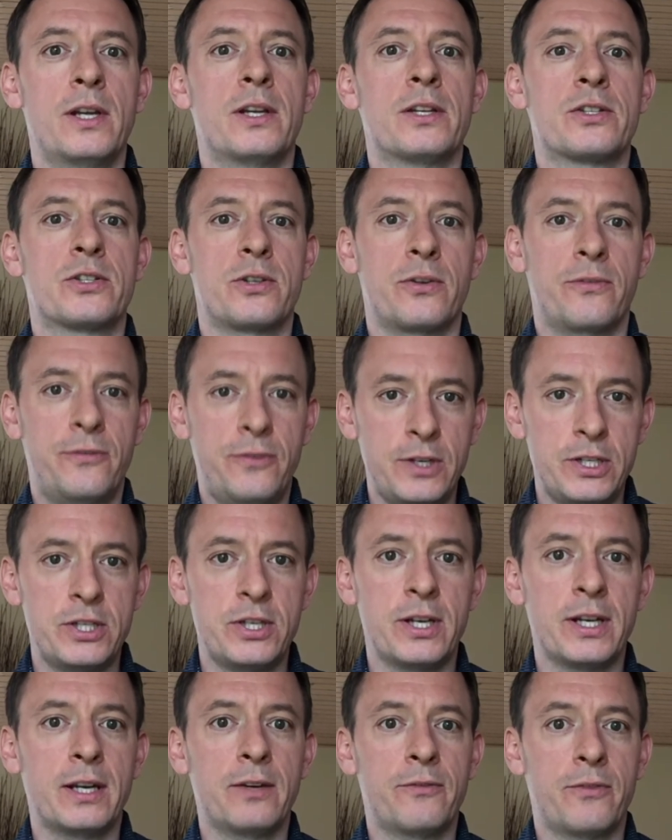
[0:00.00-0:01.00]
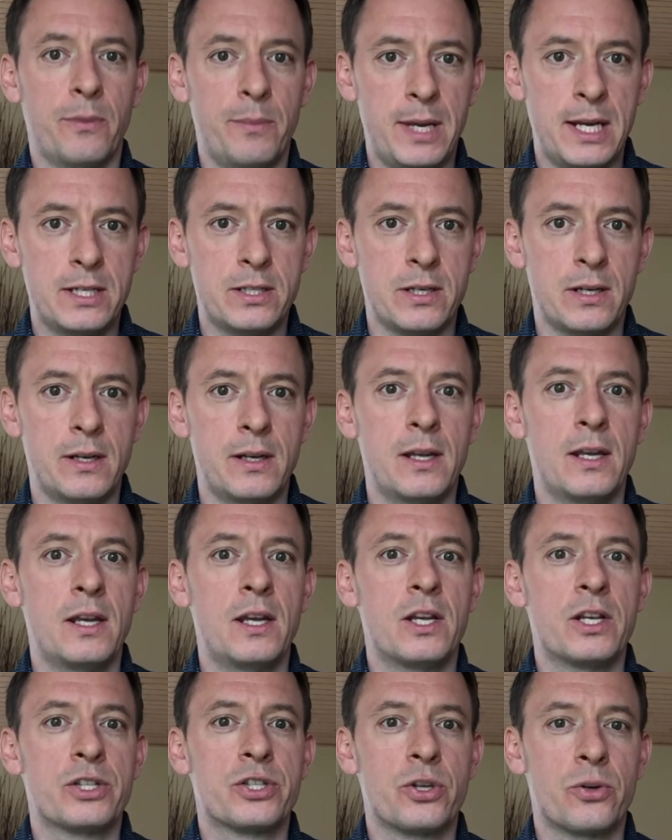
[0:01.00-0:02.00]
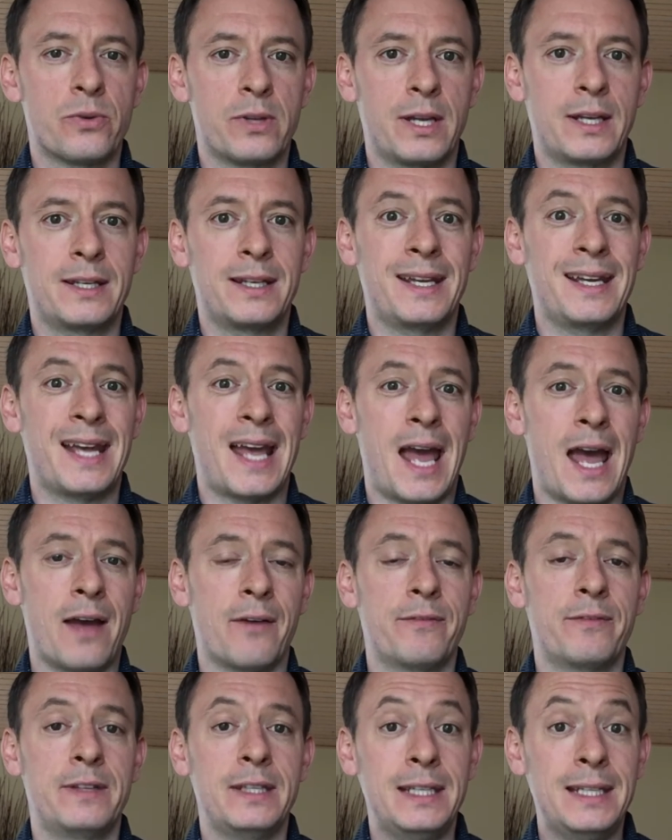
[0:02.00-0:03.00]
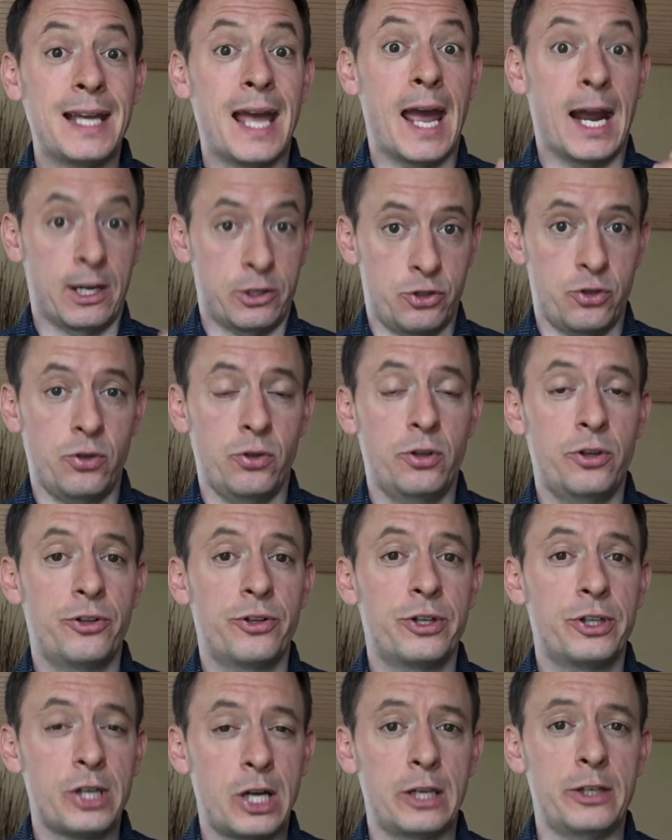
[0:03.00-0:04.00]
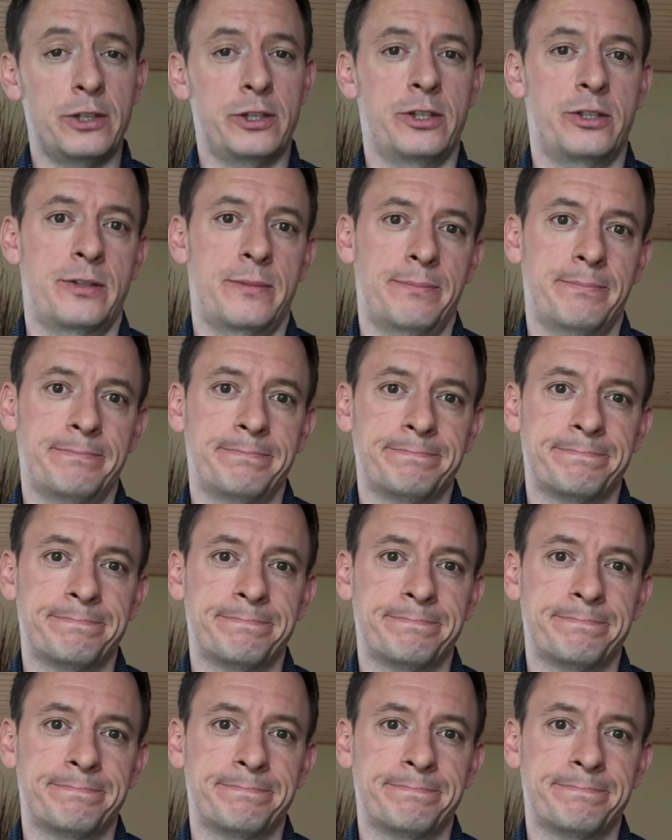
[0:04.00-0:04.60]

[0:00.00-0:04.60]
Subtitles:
sufficient information so that they have the actual knowledge.